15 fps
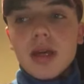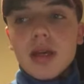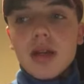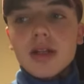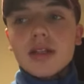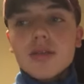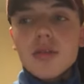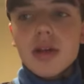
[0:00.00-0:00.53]

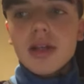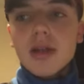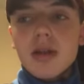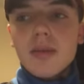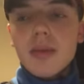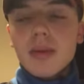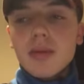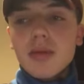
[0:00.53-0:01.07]
like to ride in
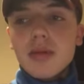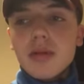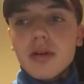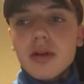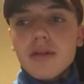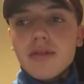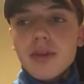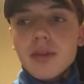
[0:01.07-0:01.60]

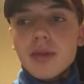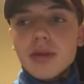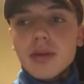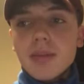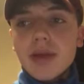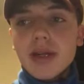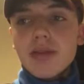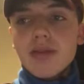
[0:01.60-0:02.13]
a few more of the
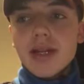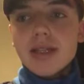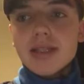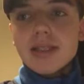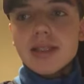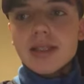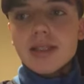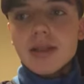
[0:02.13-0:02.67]
bigger
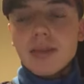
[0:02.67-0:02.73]
races,